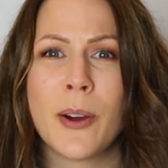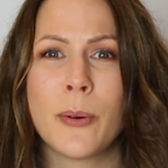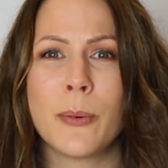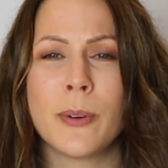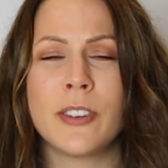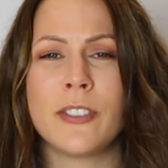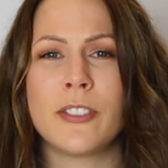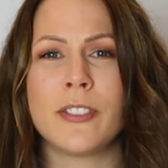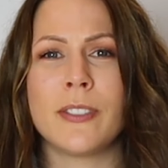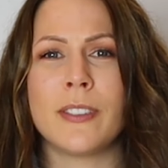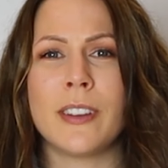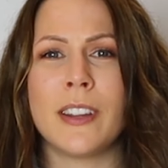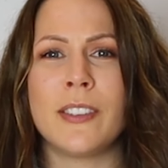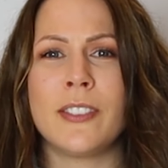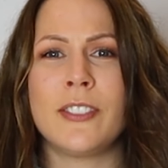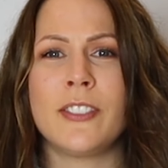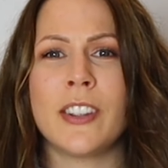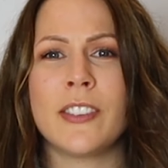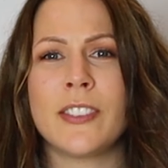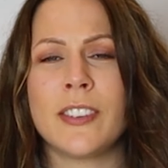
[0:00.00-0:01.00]
which
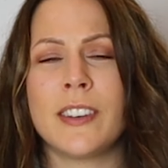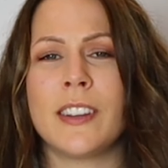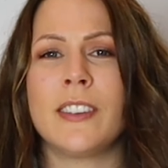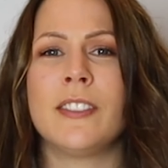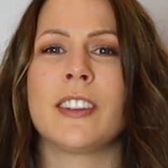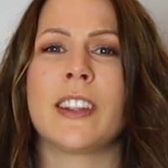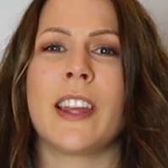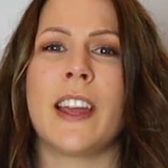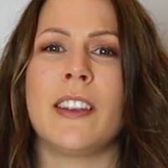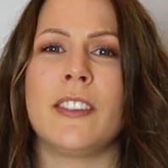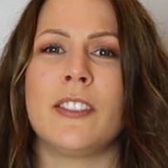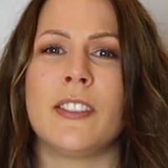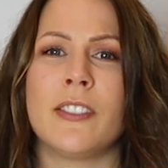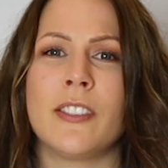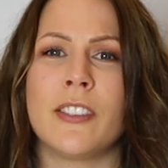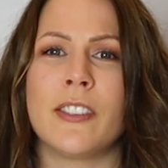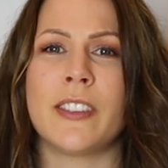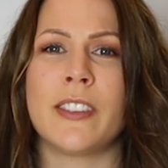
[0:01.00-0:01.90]
is just an indication to